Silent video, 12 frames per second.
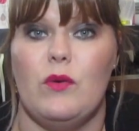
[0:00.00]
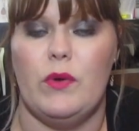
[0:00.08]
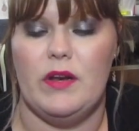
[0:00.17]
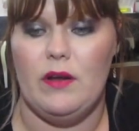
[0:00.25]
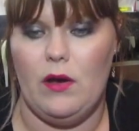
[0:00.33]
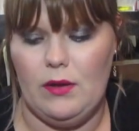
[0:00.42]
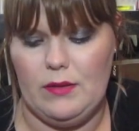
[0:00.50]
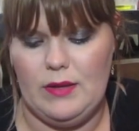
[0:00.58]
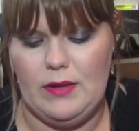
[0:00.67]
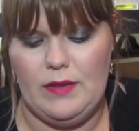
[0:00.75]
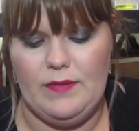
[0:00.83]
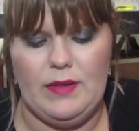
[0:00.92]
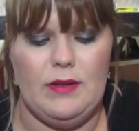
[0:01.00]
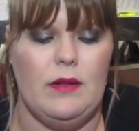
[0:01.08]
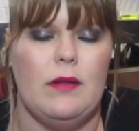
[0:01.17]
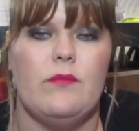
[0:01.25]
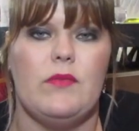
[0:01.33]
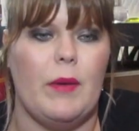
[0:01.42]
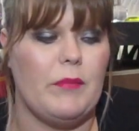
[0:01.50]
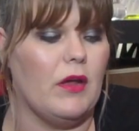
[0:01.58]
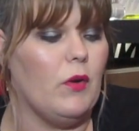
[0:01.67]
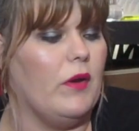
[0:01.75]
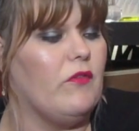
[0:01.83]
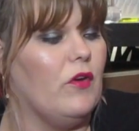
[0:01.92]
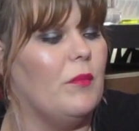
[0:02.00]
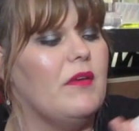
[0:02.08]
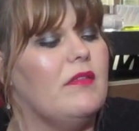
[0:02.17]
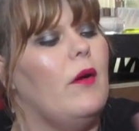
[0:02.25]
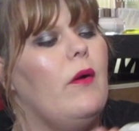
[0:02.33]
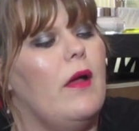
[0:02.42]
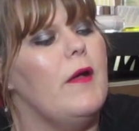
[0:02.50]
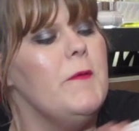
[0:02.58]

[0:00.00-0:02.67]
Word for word: I wanted to haul it and then time got away from me. So